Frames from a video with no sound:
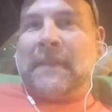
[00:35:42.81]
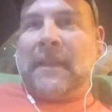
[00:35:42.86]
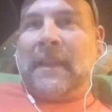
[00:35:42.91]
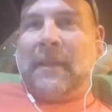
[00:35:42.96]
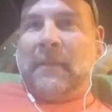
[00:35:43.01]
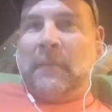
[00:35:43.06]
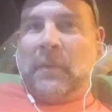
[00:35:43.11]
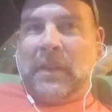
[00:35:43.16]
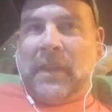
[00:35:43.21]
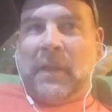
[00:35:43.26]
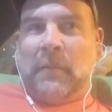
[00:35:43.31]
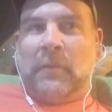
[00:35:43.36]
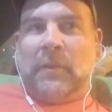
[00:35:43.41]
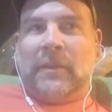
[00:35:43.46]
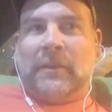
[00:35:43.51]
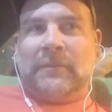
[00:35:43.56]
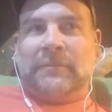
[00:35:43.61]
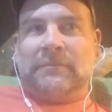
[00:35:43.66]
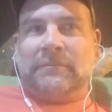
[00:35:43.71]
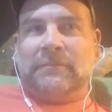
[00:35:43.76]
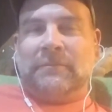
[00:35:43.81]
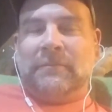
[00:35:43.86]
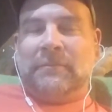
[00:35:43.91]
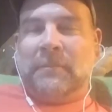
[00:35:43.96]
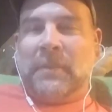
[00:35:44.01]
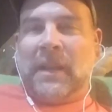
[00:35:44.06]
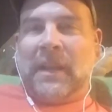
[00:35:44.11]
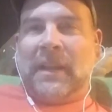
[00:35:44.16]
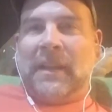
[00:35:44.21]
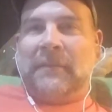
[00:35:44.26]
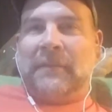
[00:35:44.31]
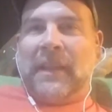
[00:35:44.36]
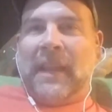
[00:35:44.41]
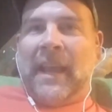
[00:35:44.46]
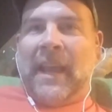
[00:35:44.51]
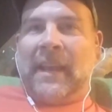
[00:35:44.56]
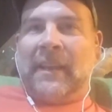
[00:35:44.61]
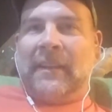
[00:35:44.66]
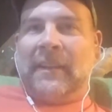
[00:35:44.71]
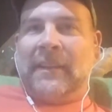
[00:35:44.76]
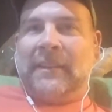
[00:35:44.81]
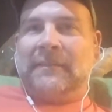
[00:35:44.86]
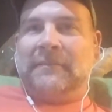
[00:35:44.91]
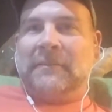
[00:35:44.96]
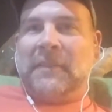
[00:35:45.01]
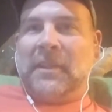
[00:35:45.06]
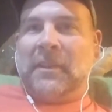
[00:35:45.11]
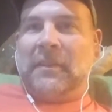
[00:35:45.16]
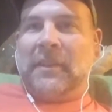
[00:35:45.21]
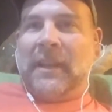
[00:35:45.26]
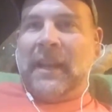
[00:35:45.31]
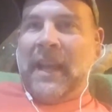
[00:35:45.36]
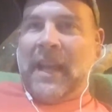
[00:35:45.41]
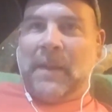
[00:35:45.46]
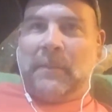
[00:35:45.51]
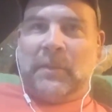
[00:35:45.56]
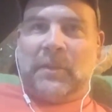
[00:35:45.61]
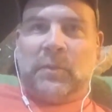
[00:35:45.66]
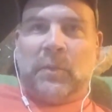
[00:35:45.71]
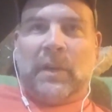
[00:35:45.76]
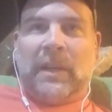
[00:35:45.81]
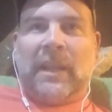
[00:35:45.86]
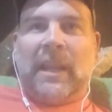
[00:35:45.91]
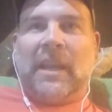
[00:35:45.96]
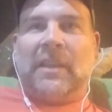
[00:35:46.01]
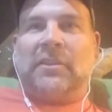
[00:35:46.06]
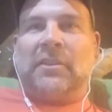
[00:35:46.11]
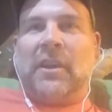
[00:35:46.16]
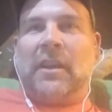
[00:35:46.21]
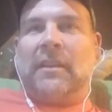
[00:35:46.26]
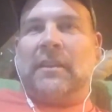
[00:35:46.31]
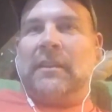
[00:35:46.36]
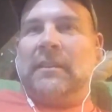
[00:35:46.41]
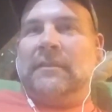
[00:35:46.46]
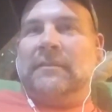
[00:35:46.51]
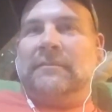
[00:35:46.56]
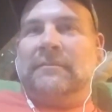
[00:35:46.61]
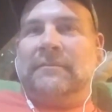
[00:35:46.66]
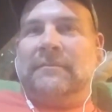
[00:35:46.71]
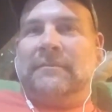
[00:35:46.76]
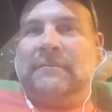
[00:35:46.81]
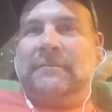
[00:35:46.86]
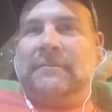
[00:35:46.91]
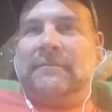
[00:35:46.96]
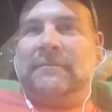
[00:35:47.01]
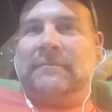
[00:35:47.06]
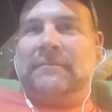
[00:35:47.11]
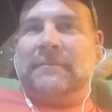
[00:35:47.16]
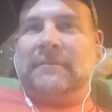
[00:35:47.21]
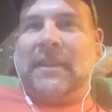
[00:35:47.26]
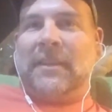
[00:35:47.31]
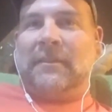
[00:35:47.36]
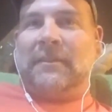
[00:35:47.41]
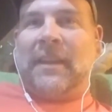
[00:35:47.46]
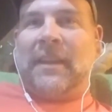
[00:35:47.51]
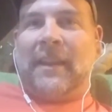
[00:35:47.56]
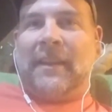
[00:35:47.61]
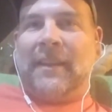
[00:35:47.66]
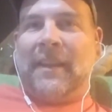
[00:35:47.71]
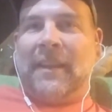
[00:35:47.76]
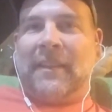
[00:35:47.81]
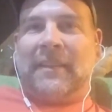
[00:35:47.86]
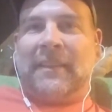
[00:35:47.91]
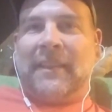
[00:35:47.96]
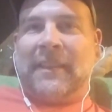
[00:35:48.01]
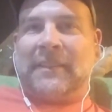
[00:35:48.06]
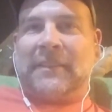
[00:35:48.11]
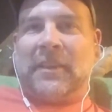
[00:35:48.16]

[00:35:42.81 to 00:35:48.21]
And when they were big enough to handle it, you know, I'd hand them a 20 gauge shotgun, you know, nothing that's